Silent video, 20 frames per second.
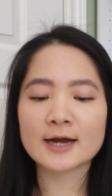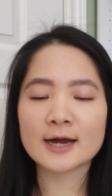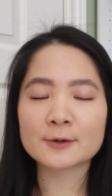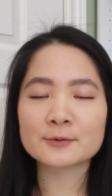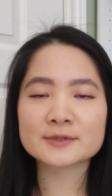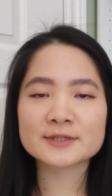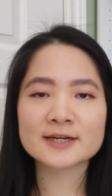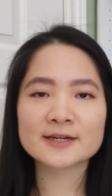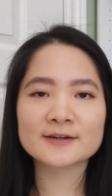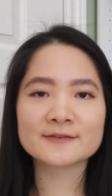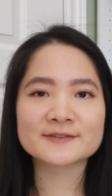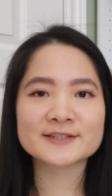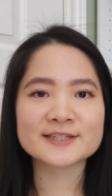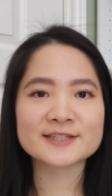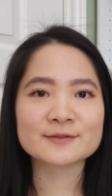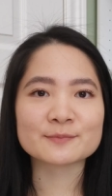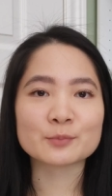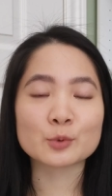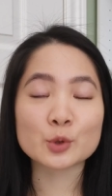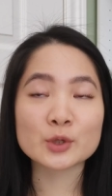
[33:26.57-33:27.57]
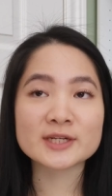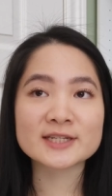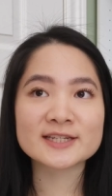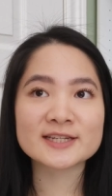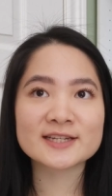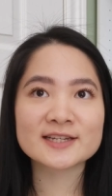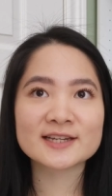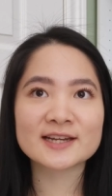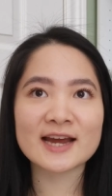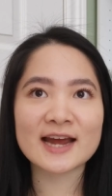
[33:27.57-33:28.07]
I was kind of
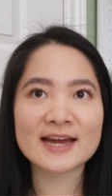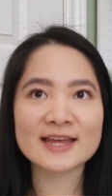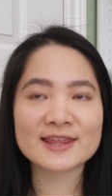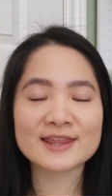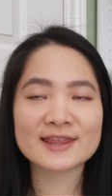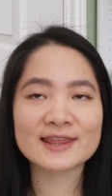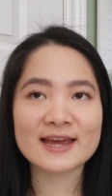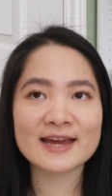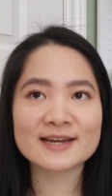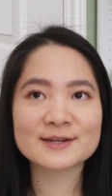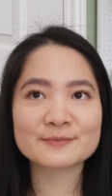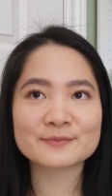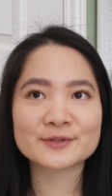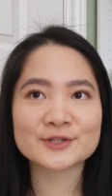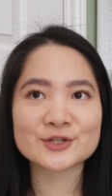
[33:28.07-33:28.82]
disappointed at that